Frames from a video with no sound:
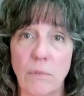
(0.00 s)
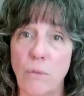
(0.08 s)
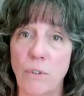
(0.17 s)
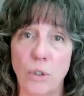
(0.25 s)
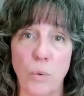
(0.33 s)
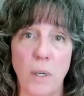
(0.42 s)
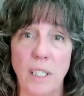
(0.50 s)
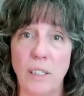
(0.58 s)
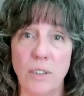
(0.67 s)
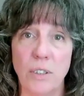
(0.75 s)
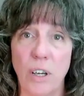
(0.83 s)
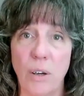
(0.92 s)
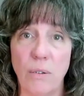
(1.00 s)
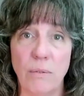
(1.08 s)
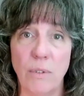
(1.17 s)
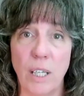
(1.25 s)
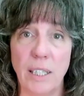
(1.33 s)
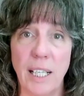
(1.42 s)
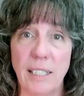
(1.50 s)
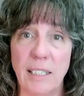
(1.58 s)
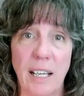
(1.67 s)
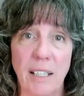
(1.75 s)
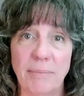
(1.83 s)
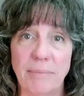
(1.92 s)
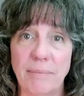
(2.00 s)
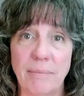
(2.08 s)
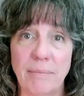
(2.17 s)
over 20 years ago on that day.